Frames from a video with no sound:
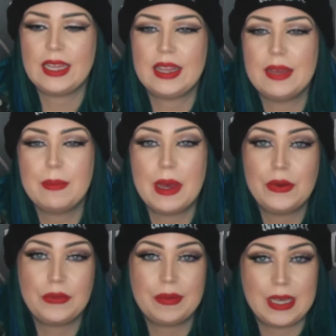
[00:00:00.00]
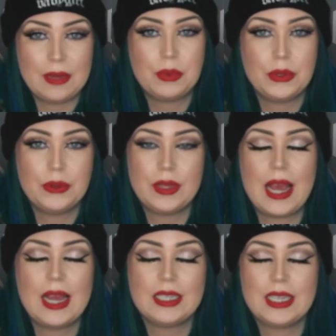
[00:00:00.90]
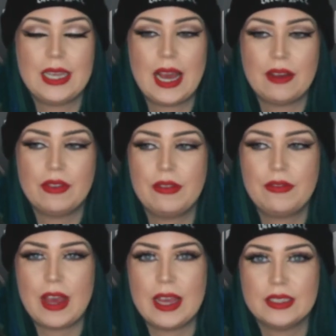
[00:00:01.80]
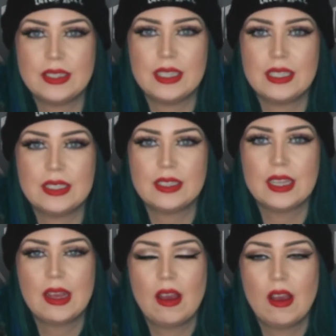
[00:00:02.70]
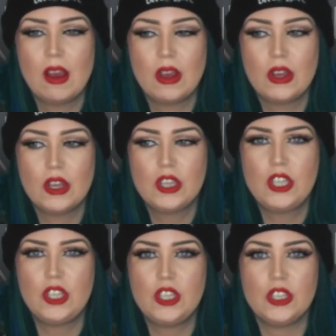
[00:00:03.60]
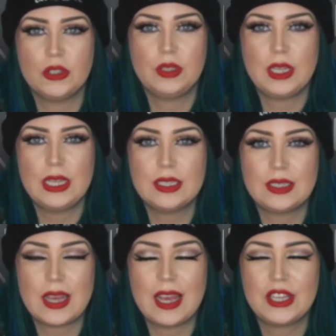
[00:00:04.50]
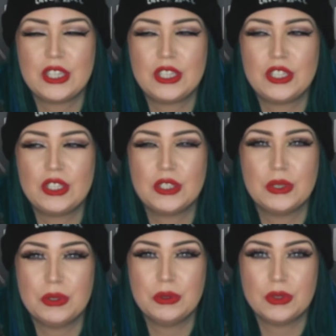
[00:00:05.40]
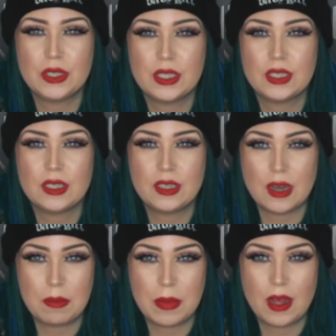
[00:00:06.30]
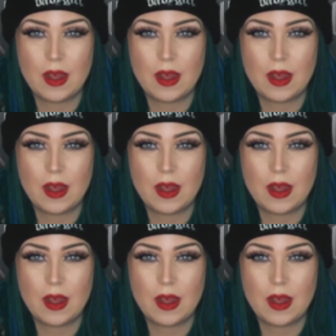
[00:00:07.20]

amount of people that actually have affairs is huge. It's a huge number.